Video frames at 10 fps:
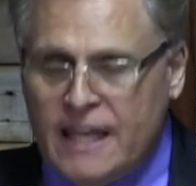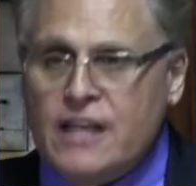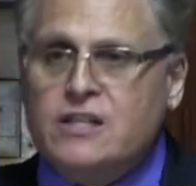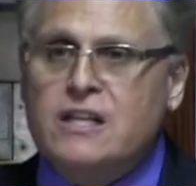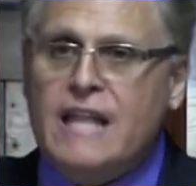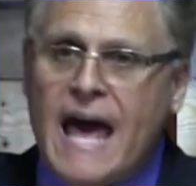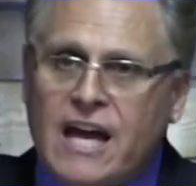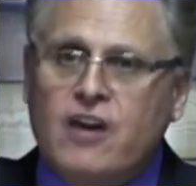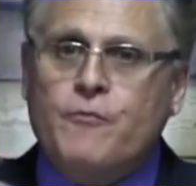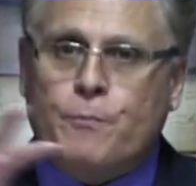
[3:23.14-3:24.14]
It is
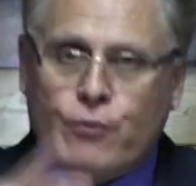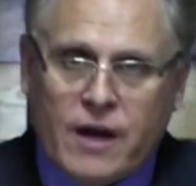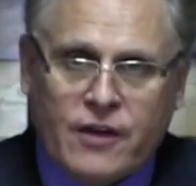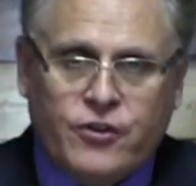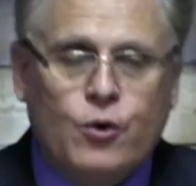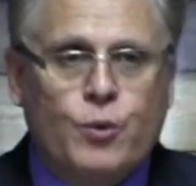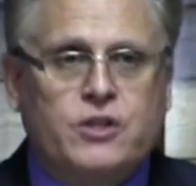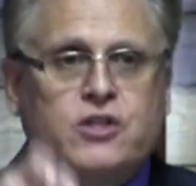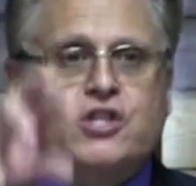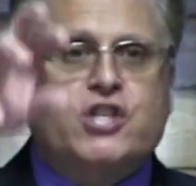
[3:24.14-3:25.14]
lack of breath
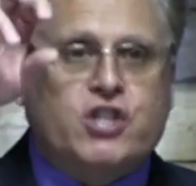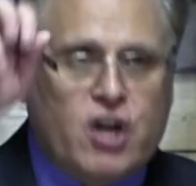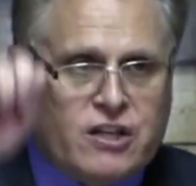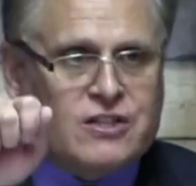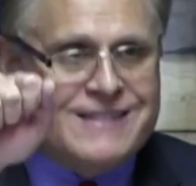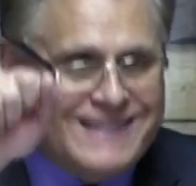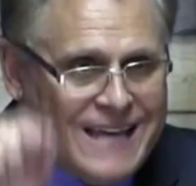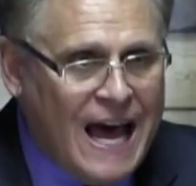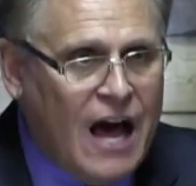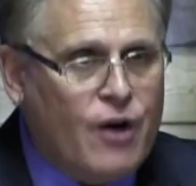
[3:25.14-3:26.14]
which shuts
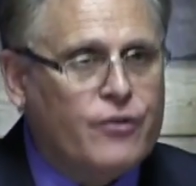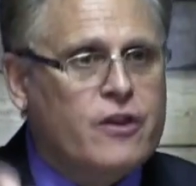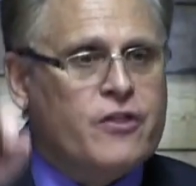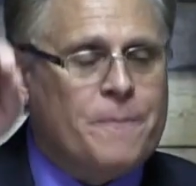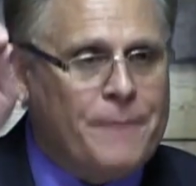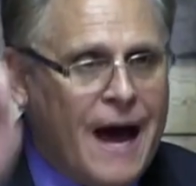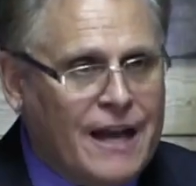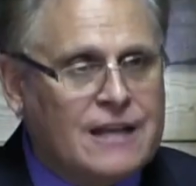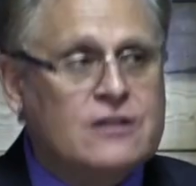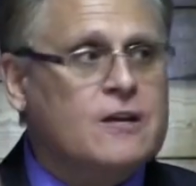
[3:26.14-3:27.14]
down the
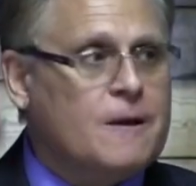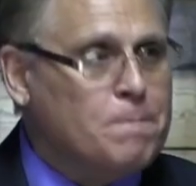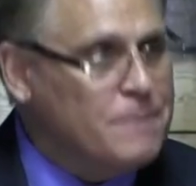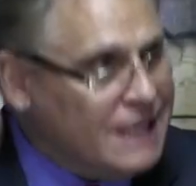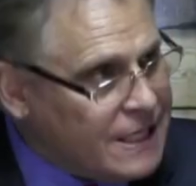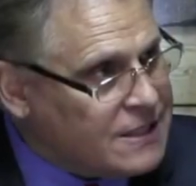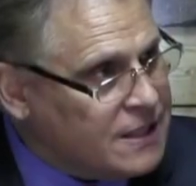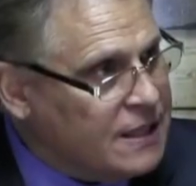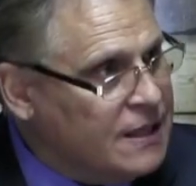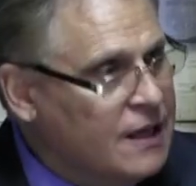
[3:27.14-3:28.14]
body's
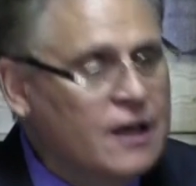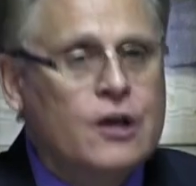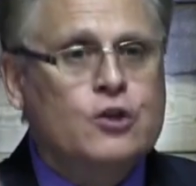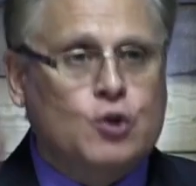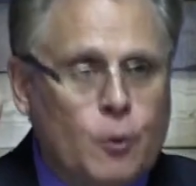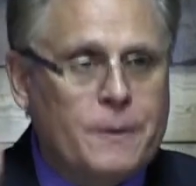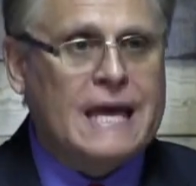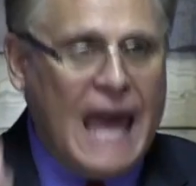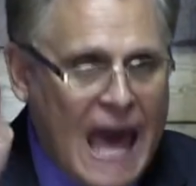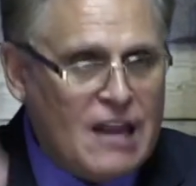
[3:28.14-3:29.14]
ability to
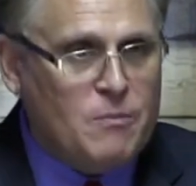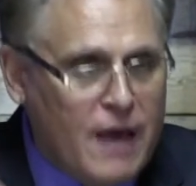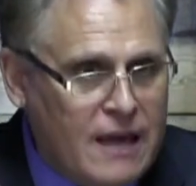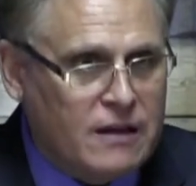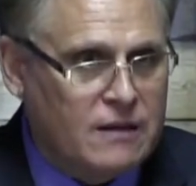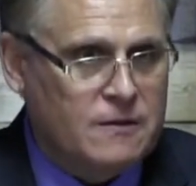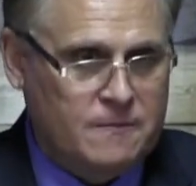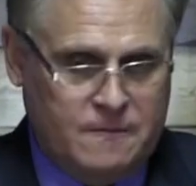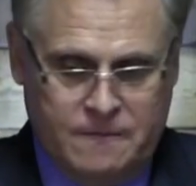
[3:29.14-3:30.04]
be animated.